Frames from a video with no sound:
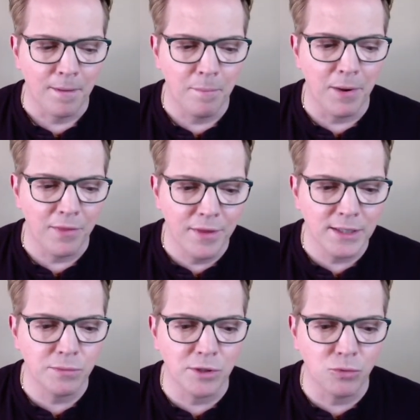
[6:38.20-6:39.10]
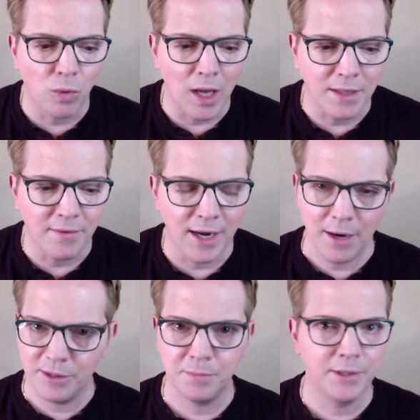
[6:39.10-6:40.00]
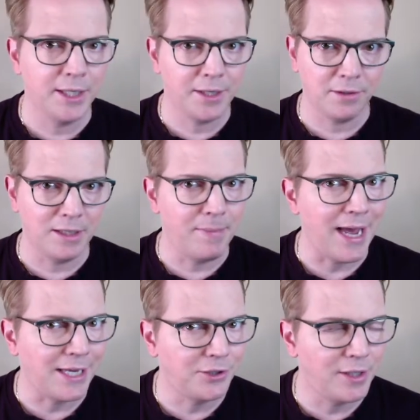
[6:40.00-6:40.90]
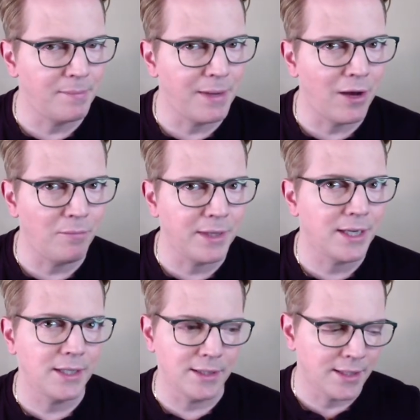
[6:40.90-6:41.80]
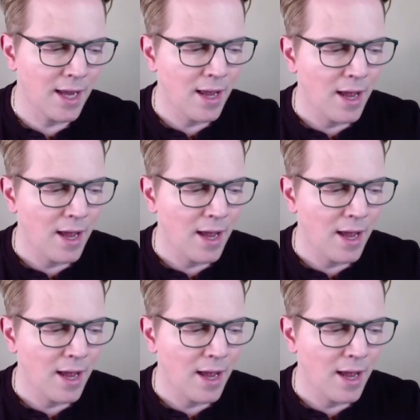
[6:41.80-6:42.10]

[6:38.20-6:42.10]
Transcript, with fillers: but this was one that I was particularly passionate about because